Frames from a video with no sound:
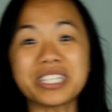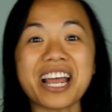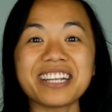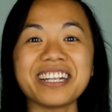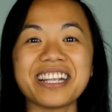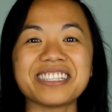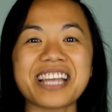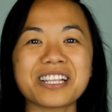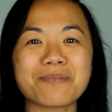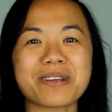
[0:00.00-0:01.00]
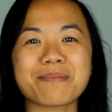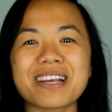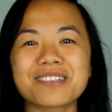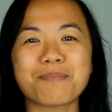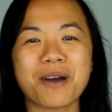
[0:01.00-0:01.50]
I didn't intend to bring
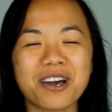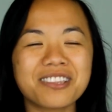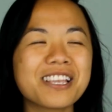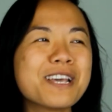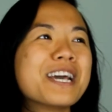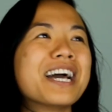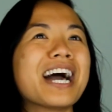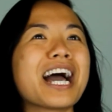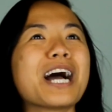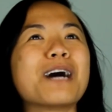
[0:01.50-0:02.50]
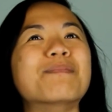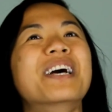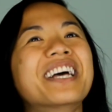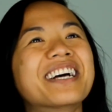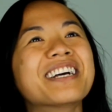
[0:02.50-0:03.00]
back to Perth.
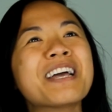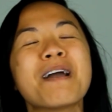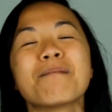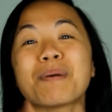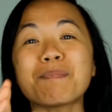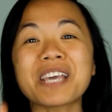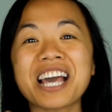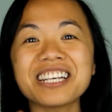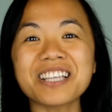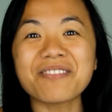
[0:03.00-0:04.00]
But because